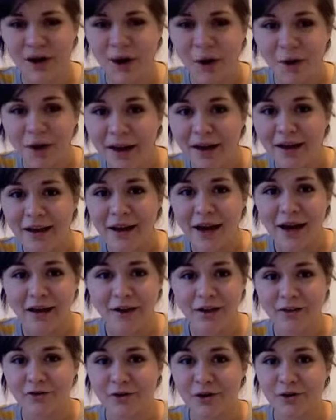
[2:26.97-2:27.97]
Okay,
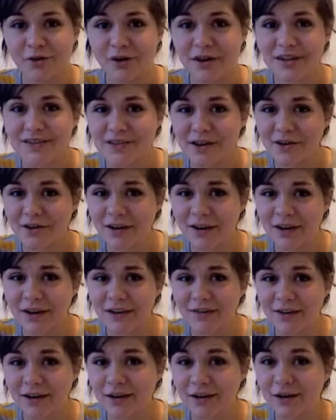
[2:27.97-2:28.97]
y'all have a great Saturday
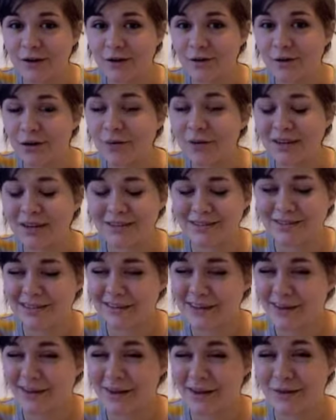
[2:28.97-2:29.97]
evening and a great weekend.
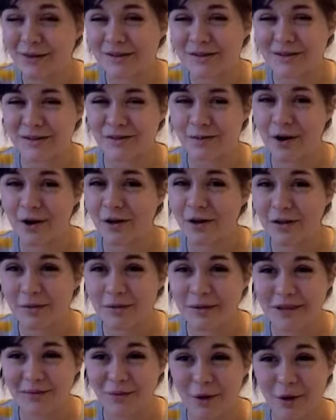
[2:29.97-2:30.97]
Danielle, can't wait to see you tomorrow.
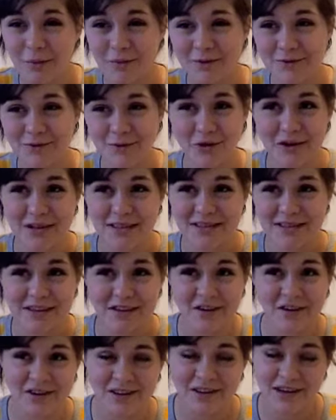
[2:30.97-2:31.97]
Libby and Rami, it was great seeing
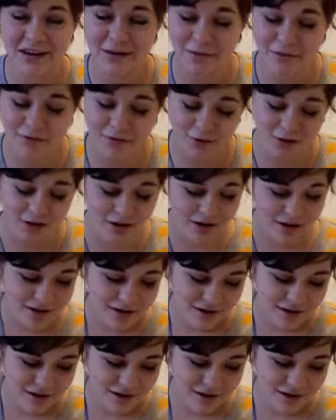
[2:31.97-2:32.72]
y'all the day before.